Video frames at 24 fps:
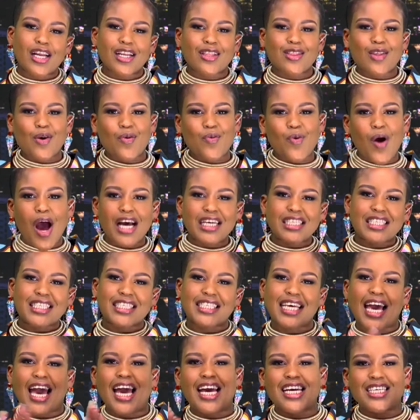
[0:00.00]
the
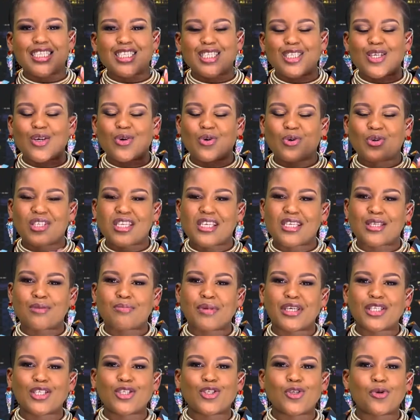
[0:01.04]
ones and twos. Is
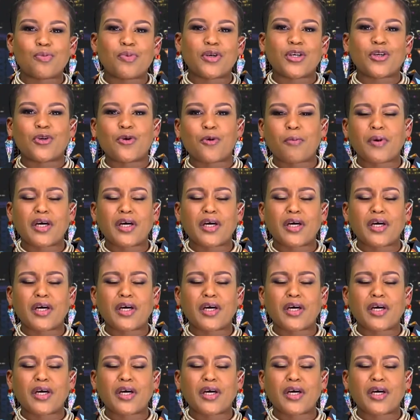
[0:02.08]
my super duper